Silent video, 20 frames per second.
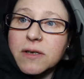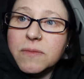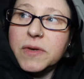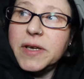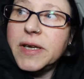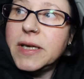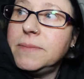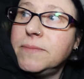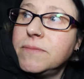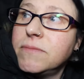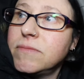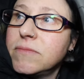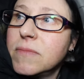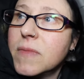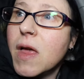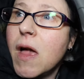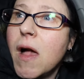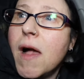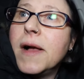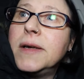aren't we?
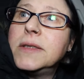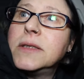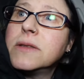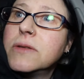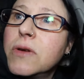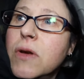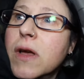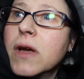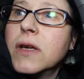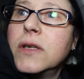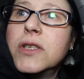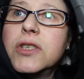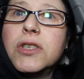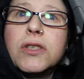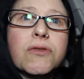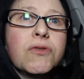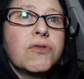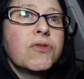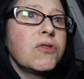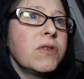We're going to
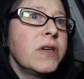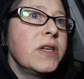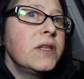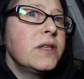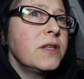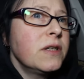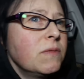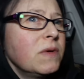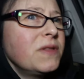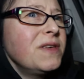do, try and do it.